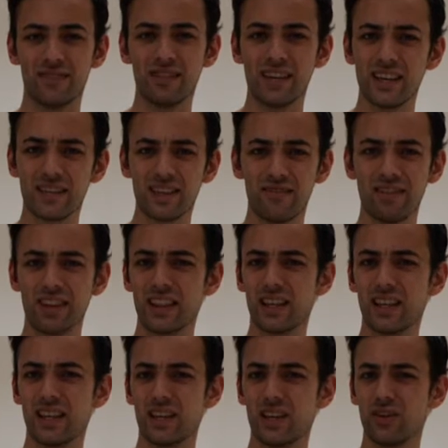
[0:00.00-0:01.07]
of things, I think
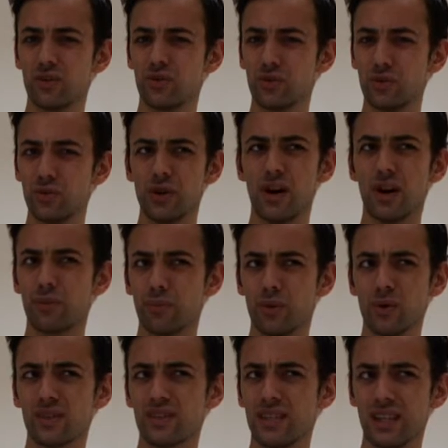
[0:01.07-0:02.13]
that TrueDark
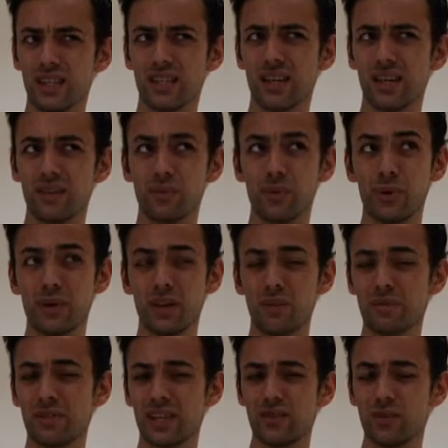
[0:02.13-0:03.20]
blocks
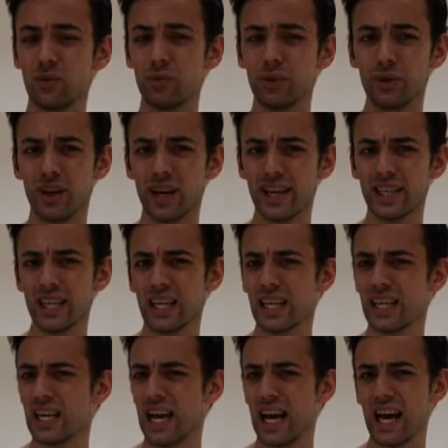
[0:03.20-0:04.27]
99.9% of all blue light,
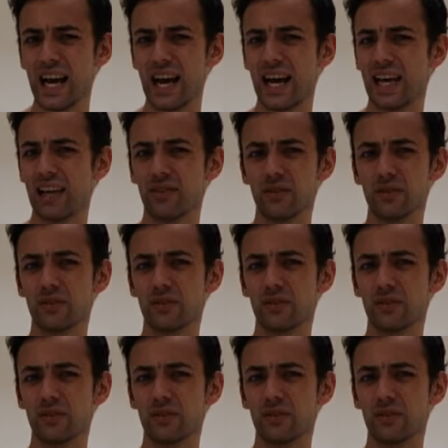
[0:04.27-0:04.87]
or